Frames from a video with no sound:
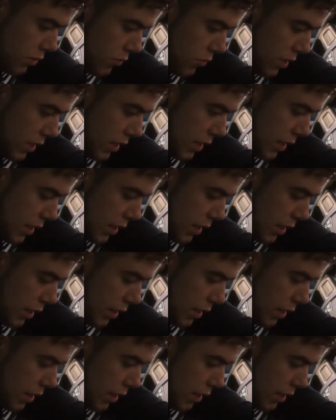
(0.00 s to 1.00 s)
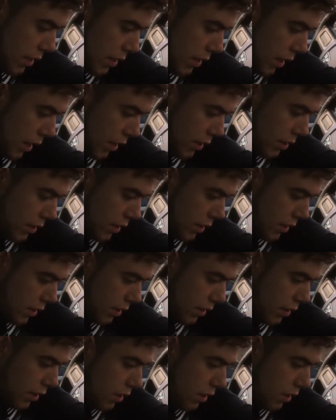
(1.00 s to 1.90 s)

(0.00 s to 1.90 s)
It's reading nothing.